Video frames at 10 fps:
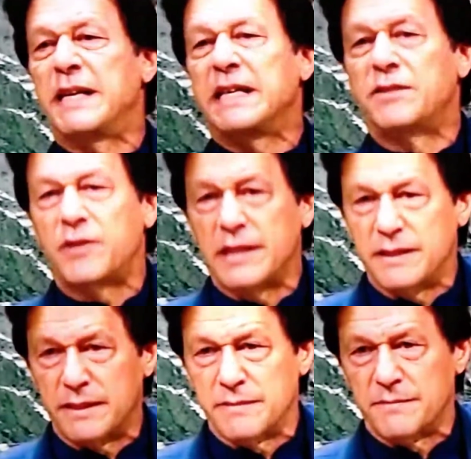since
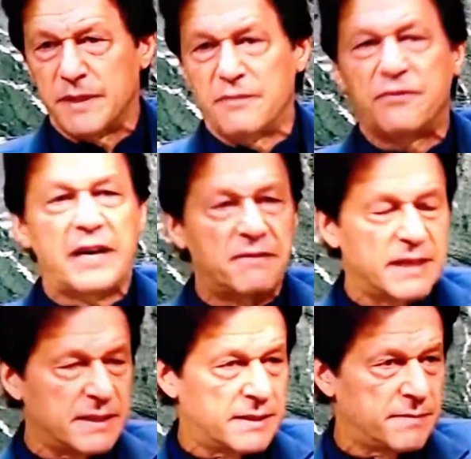9/11
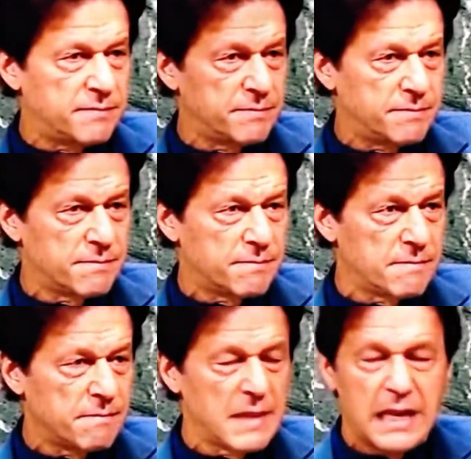
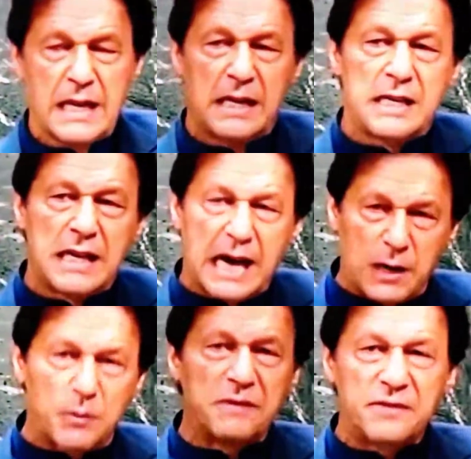
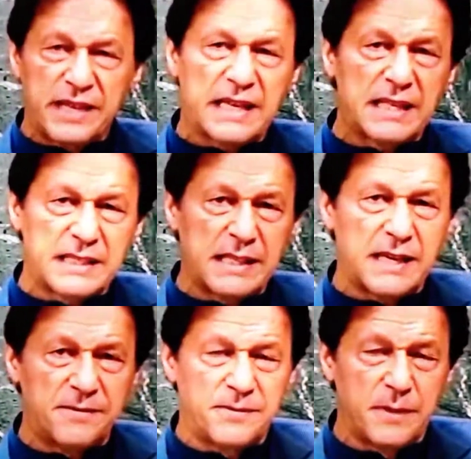has
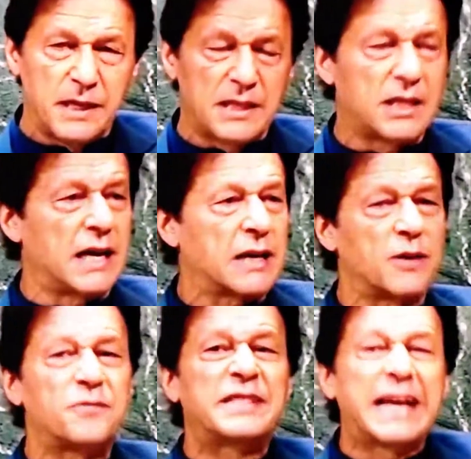grown at a
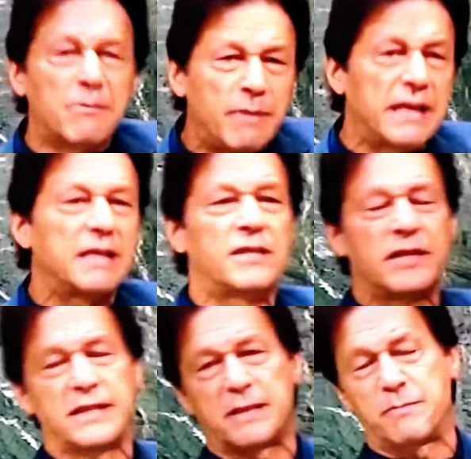pace where it is
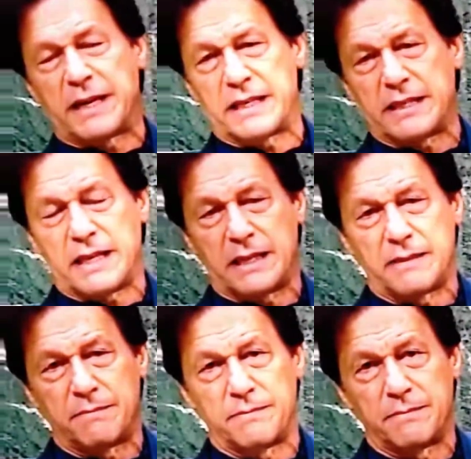alarming.
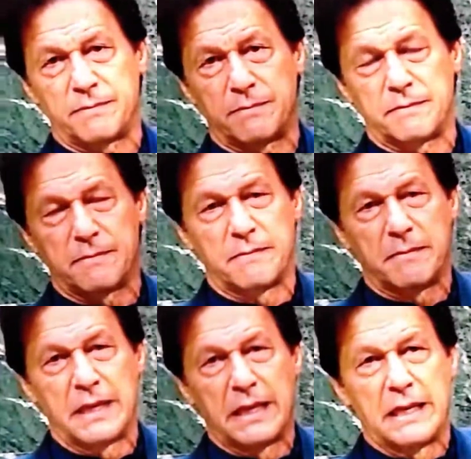
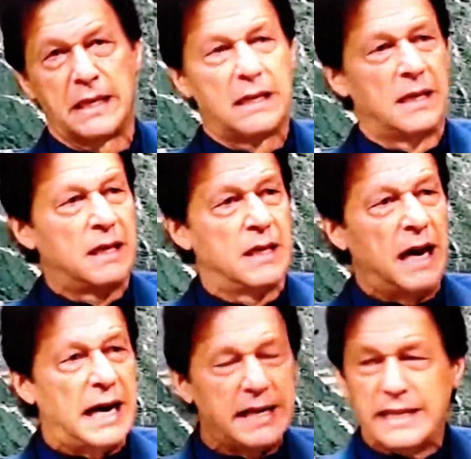Human communities
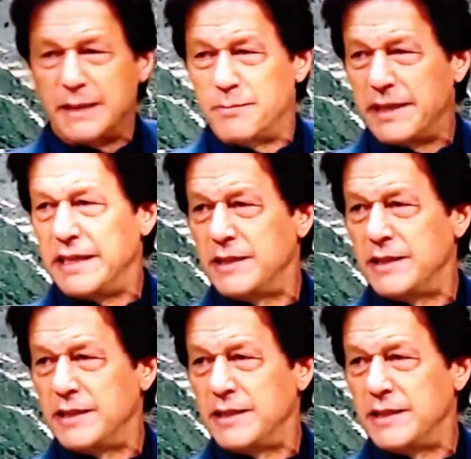live together.